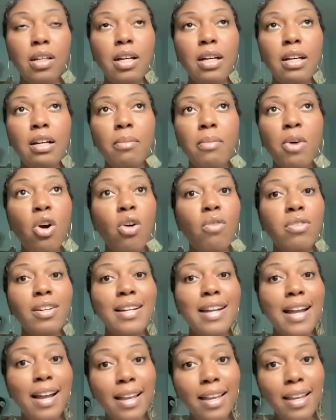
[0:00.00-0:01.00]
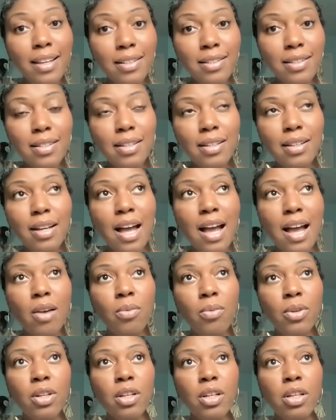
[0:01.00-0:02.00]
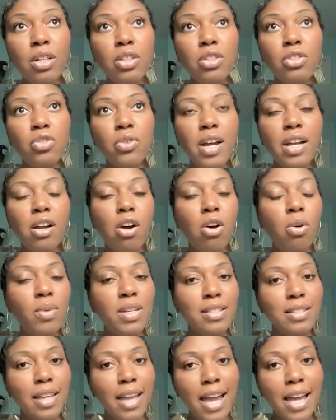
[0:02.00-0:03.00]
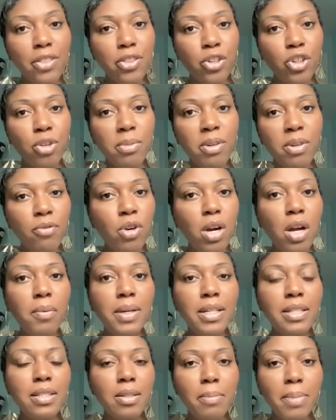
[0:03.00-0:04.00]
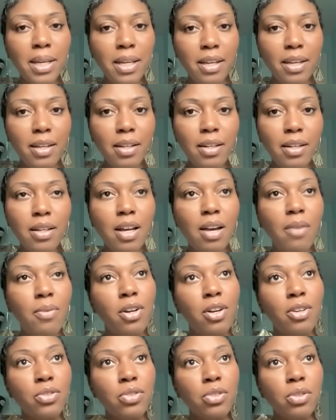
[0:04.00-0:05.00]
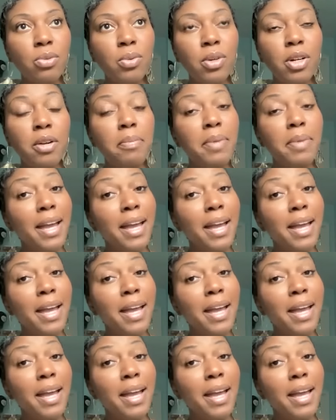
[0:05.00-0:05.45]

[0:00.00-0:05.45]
Um, overnight, I would try to always catheter before I went to bed. I would also wear a